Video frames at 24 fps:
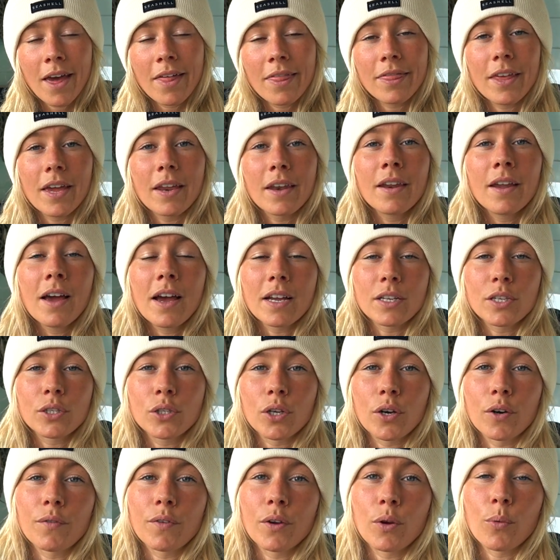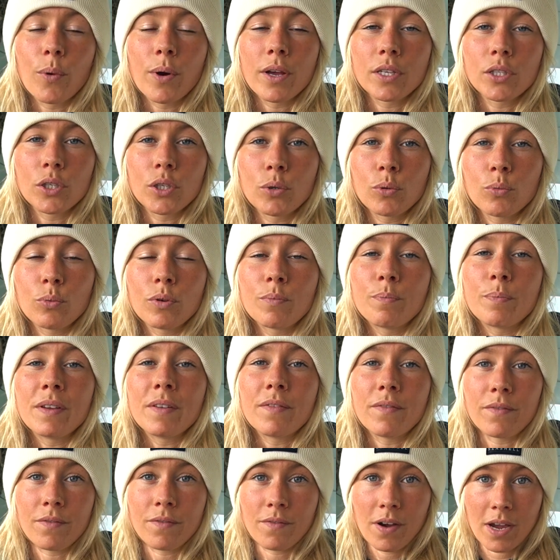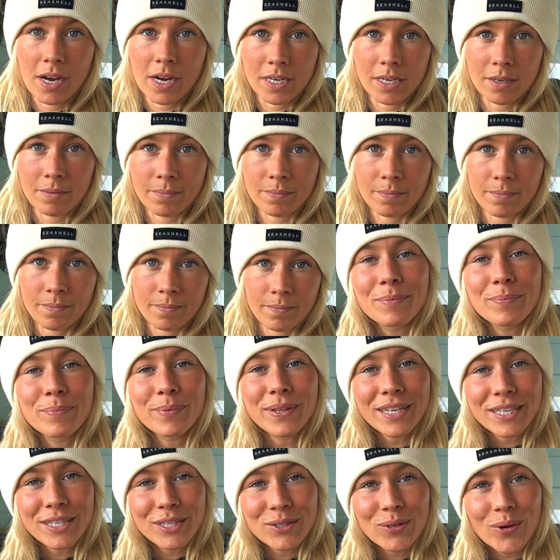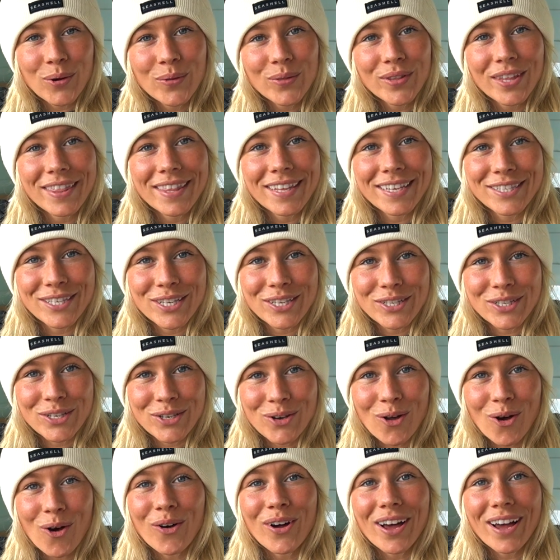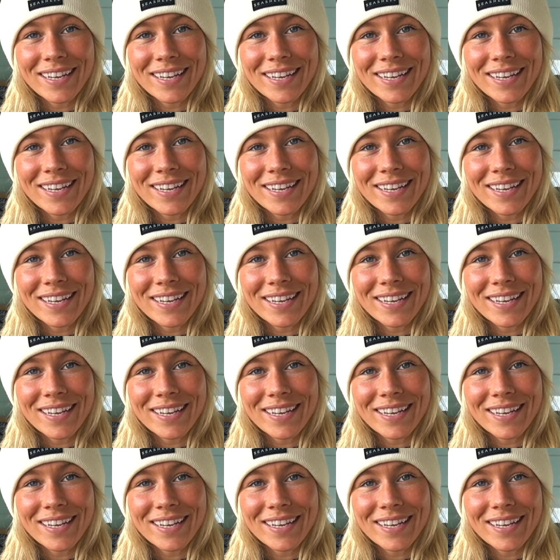then a surfing wetsuit would be fine. Please note that this is not